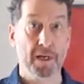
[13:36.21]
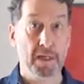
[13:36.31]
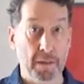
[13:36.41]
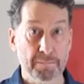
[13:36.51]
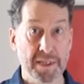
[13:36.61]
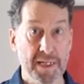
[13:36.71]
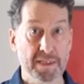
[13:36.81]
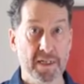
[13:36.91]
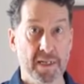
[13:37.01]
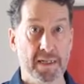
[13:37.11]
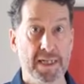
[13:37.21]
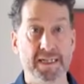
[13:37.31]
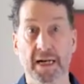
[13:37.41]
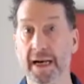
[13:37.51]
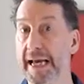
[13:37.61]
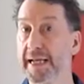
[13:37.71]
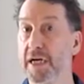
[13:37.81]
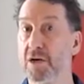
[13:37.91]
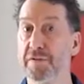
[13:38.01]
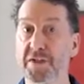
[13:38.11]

Companies need to let go of